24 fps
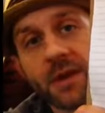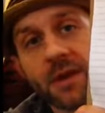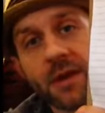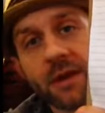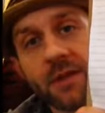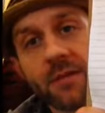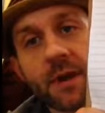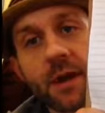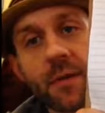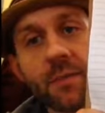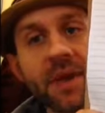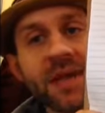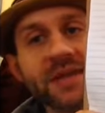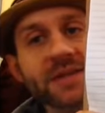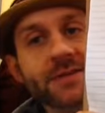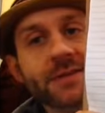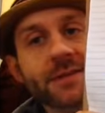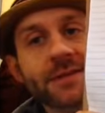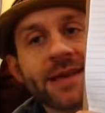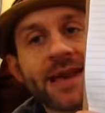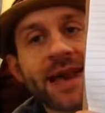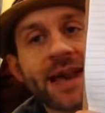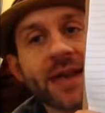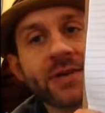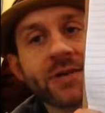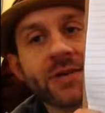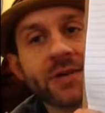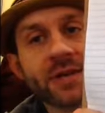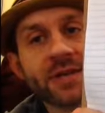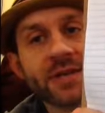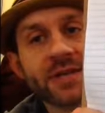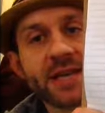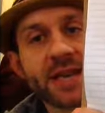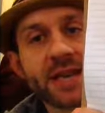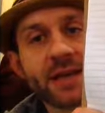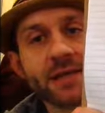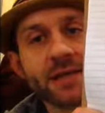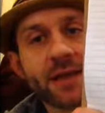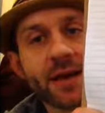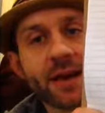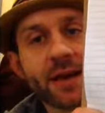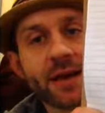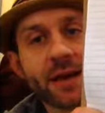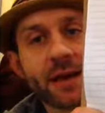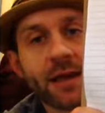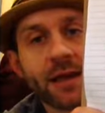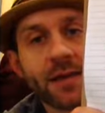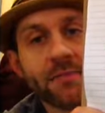Now based on that, you can take
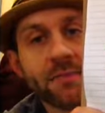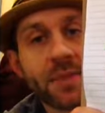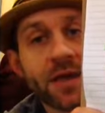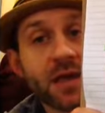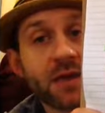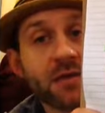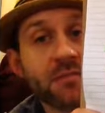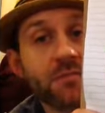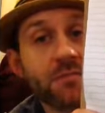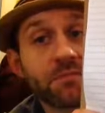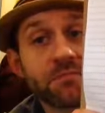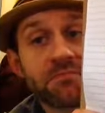that and make